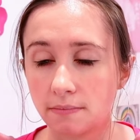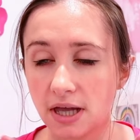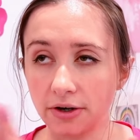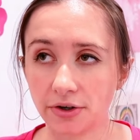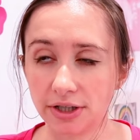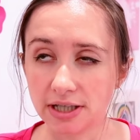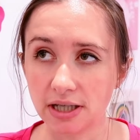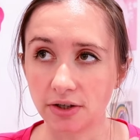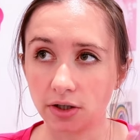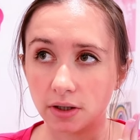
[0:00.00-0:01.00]
make early
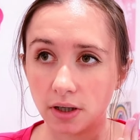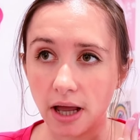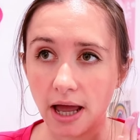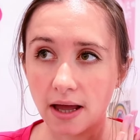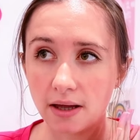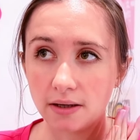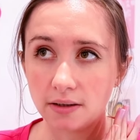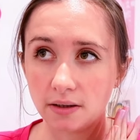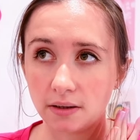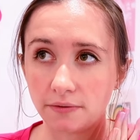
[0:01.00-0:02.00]
dinner,
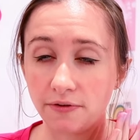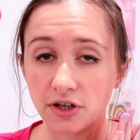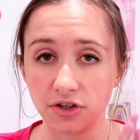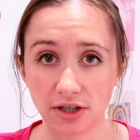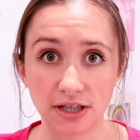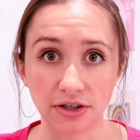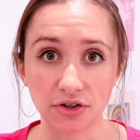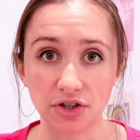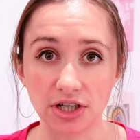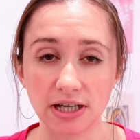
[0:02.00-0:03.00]
and finish the
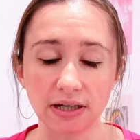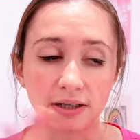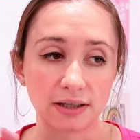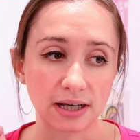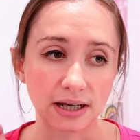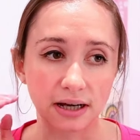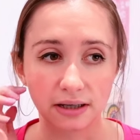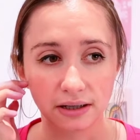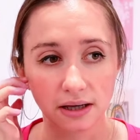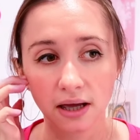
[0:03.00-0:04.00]
sticker sheet because I
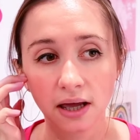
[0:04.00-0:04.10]
gotta